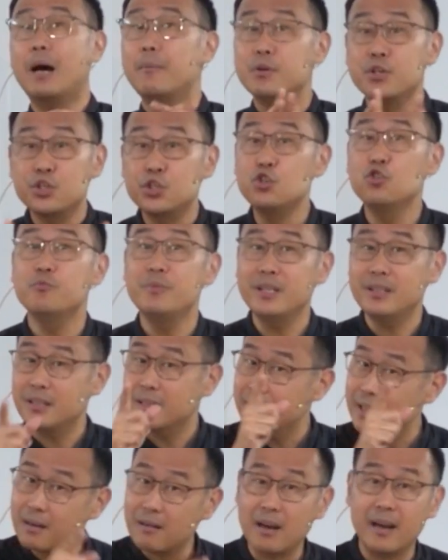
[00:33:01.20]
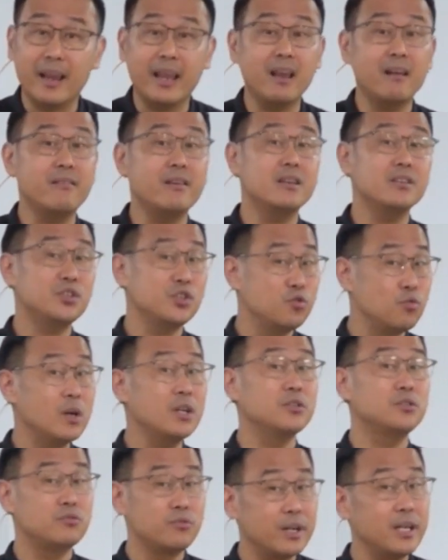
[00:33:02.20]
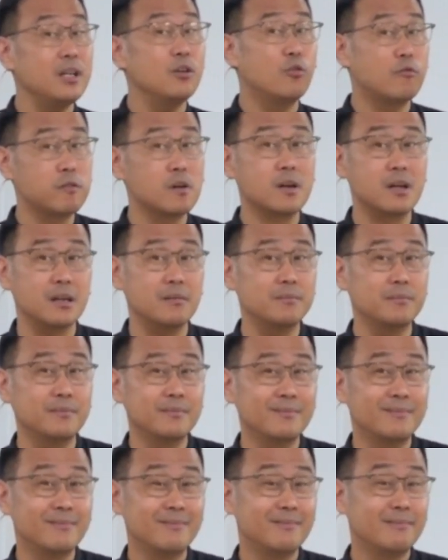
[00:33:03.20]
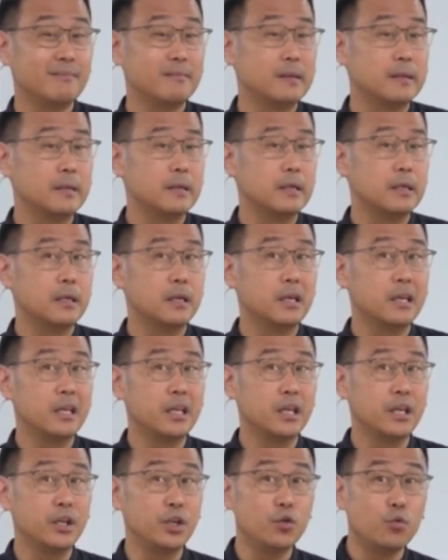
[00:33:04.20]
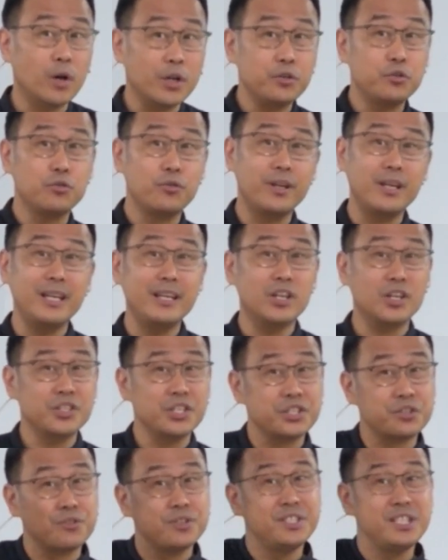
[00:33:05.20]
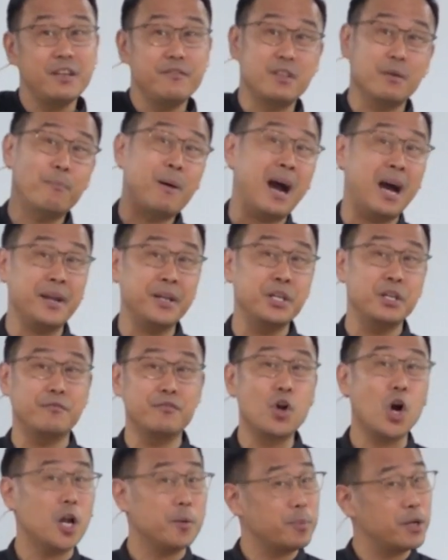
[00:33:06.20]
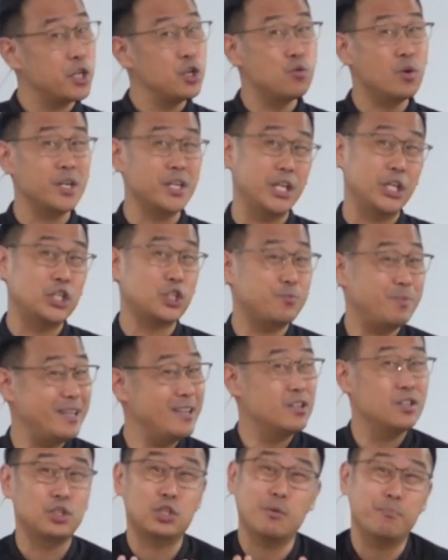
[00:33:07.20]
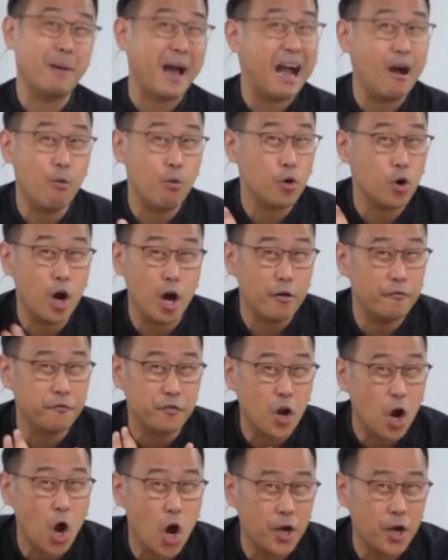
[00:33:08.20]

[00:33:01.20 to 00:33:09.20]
assuming that there are areas you want to really overcome. You want to really not just receive the pardon of God, but you want to experience the power of God.